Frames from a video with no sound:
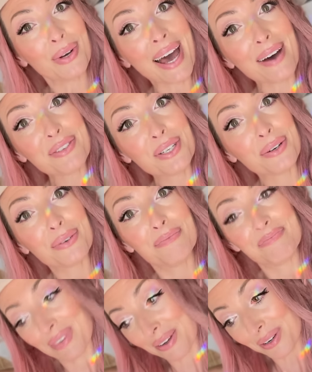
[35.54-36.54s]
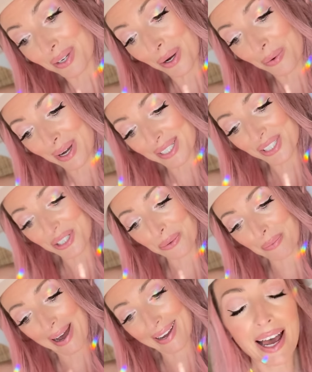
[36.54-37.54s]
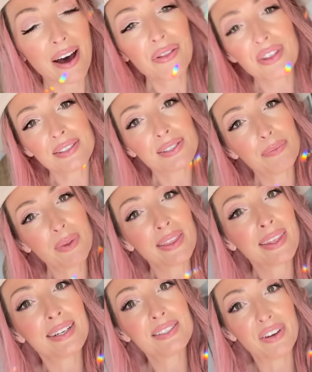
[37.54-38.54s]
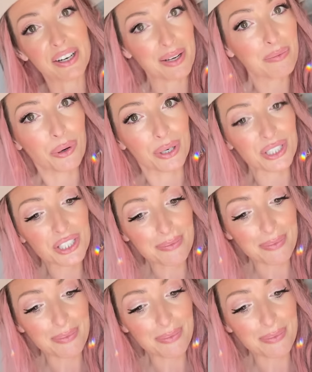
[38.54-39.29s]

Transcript: have to if you don't want to, but health is something that is very important to